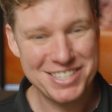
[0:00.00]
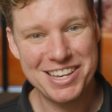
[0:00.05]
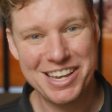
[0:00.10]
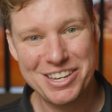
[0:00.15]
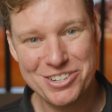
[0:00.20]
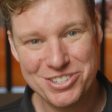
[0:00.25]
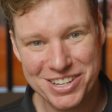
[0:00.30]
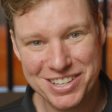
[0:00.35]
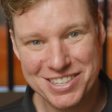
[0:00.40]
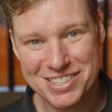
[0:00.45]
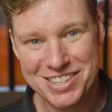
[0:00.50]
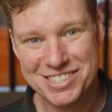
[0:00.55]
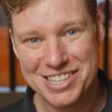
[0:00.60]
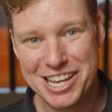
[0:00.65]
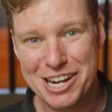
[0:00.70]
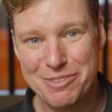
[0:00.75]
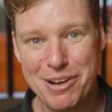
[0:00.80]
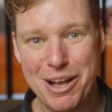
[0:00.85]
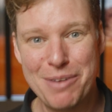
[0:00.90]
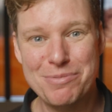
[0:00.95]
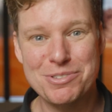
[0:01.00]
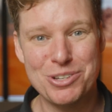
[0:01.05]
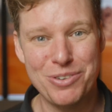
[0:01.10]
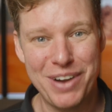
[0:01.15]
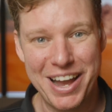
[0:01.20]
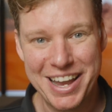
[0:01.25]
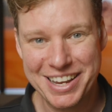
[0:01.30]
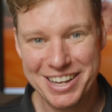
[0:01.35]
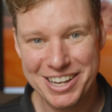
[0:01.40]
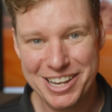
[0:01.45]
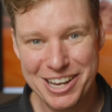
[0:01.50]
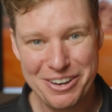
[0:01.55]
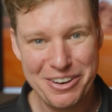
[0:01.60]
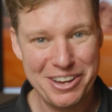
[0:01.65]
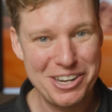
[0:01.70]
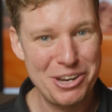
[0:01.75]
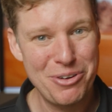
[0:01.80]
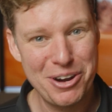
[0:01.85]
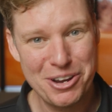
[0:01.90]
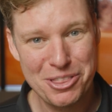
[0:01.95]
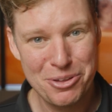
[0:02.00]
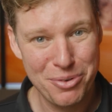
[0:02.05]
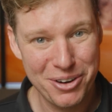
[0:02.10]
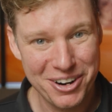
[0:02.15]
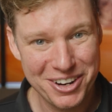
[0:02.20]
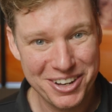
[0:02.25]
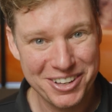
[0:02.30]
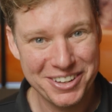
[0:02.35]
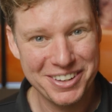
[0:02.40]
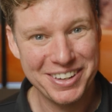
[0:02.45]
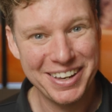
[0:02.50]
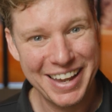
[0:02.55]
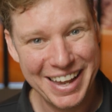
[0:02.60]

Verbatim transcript: stations and set them up so I can go anywhere in the world